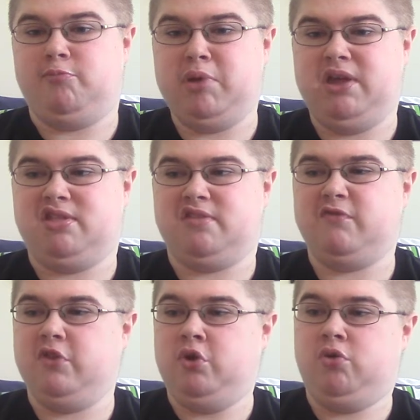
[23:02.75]
bass
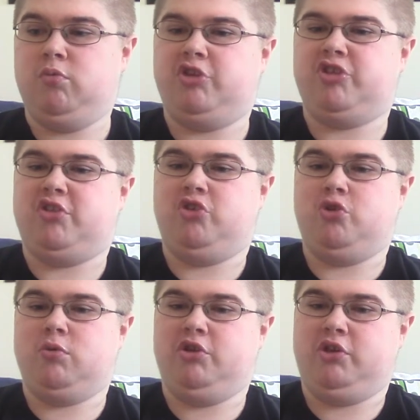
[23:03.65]
flute, which I do
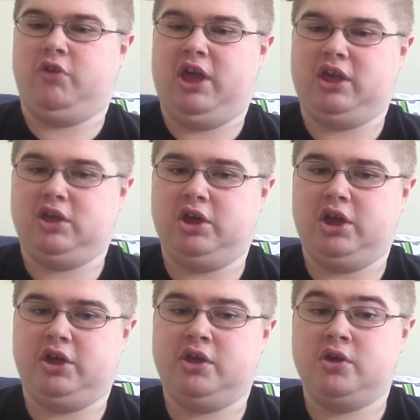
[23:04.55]
really like,
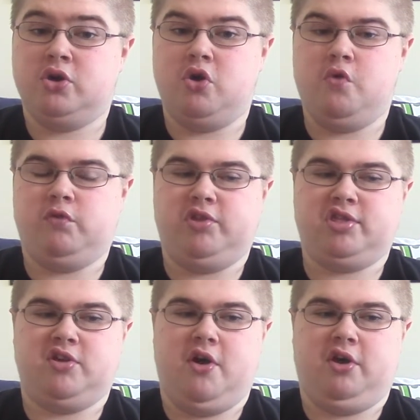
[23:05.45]
over the
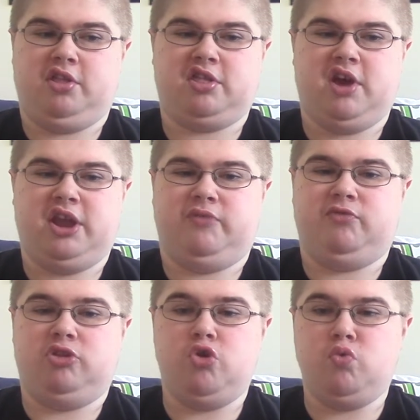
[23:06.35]
song's kind
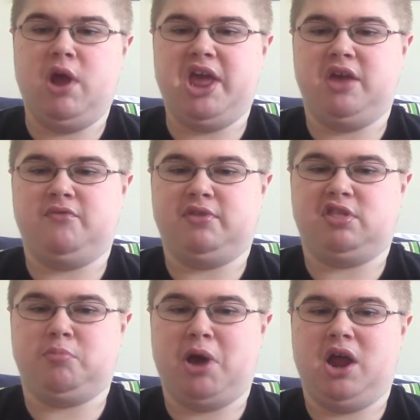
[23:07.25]
of new wave
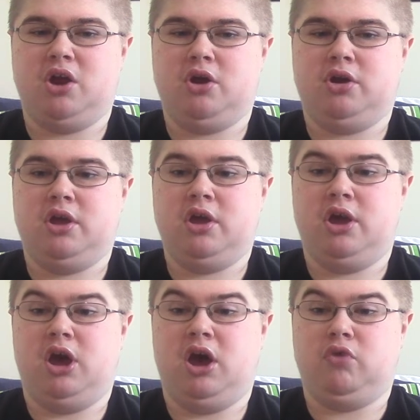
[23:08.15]
inspired,
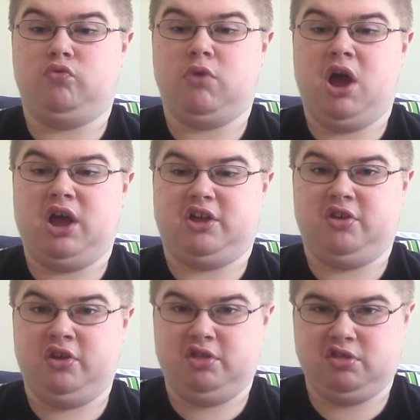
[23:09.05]
rock
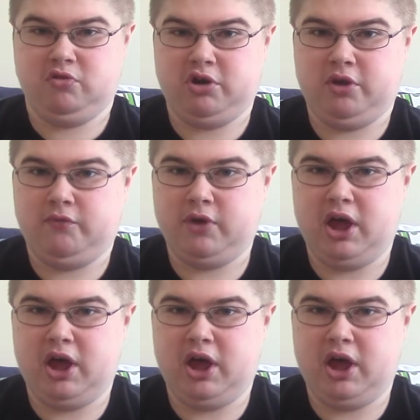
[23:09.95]
sort of